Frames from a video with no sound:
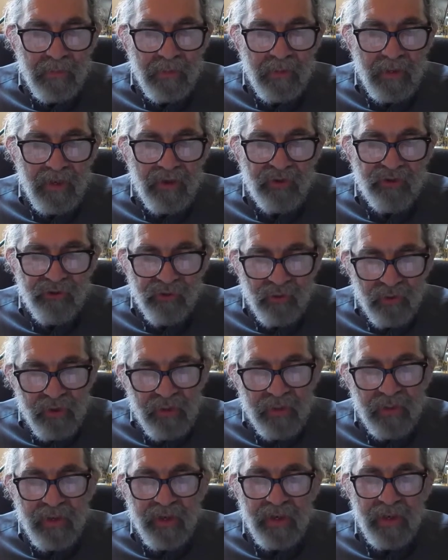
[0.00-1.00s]
Enjoy
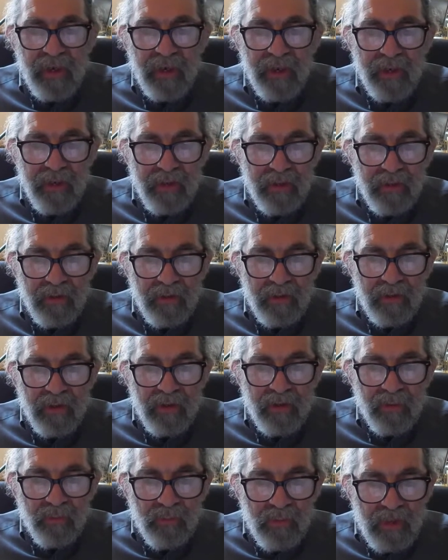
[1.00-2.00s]
the killing,
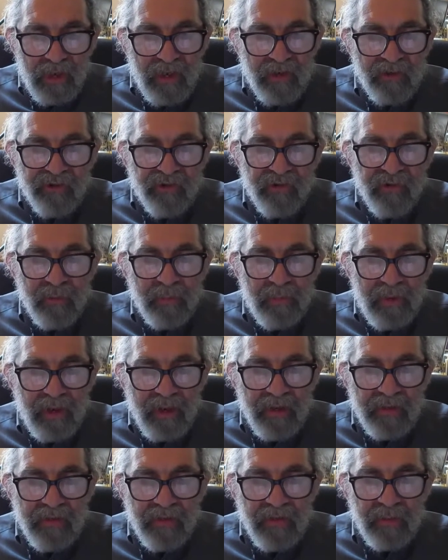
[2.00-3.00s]
relish the
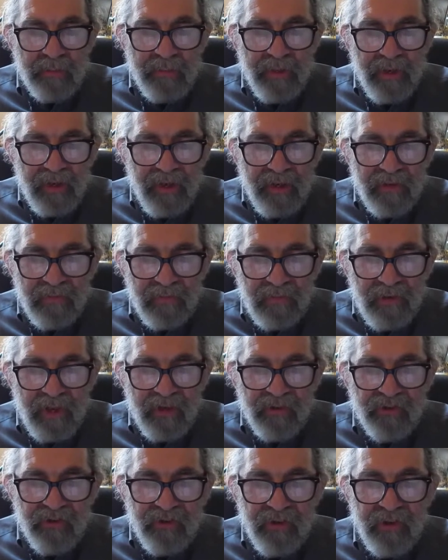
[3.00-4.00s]
blood and burning
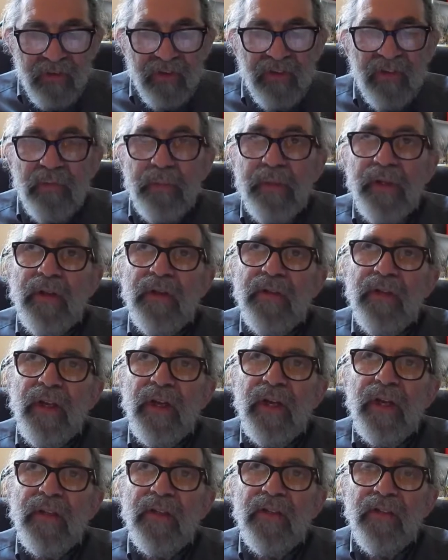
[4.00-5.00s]
flesh and the spilled
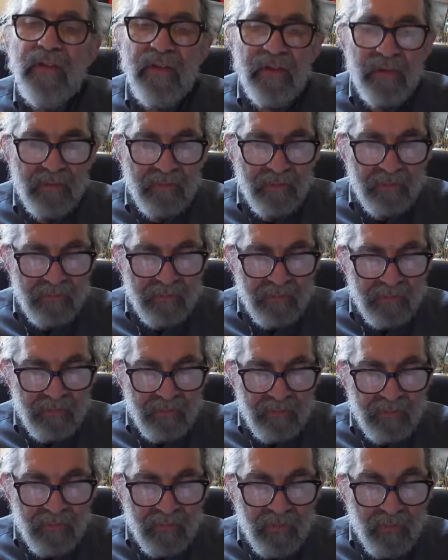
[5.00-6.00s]
guts,
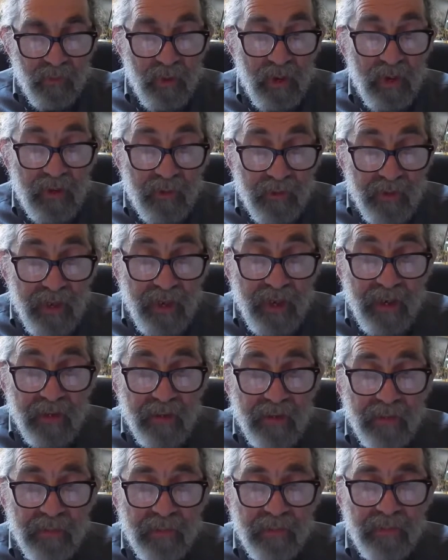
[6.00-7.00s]
while you
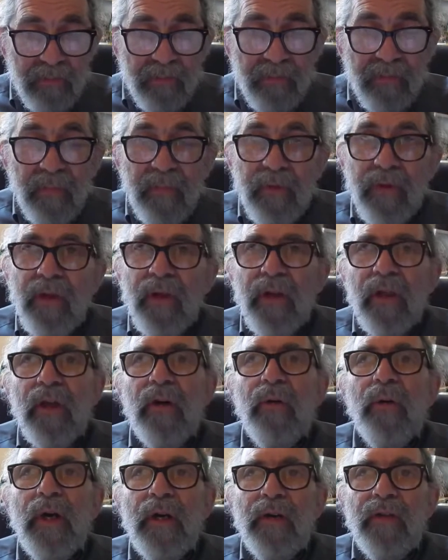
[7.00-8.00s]
can.
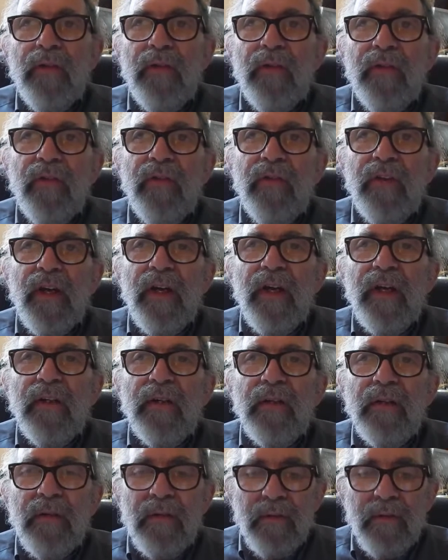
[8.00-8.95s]
Go out in style.